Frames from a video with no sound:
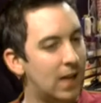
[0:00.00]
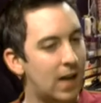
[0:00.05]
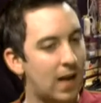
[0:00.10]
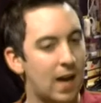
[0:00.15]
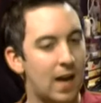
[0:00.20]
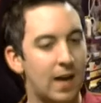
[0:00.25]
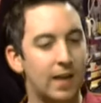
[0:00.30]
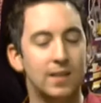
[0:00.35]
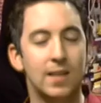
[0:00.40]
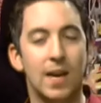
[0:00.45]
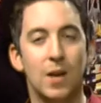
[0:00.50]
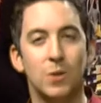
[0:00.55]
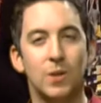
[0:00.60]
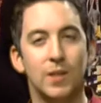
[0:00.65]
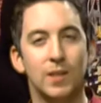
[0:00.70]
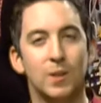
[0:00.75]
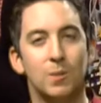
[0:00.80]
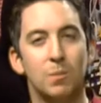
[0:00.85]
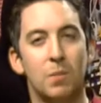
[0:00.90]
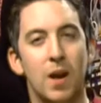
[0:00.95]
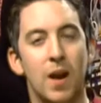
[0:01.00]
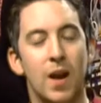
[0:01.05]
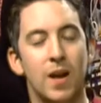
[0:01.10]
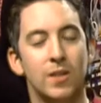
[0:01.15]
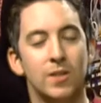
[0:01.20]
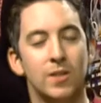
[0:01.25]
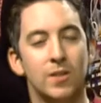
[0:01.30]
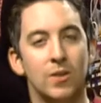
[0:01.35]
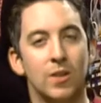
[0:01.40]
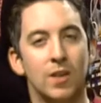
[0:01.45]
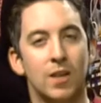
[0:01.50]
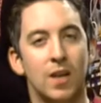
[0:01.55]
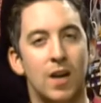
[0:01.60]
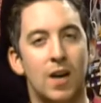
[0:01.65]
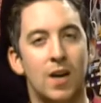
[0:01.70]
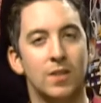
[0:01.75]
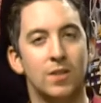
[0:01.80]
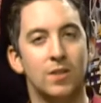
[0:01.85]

It's out this March. It's going to cost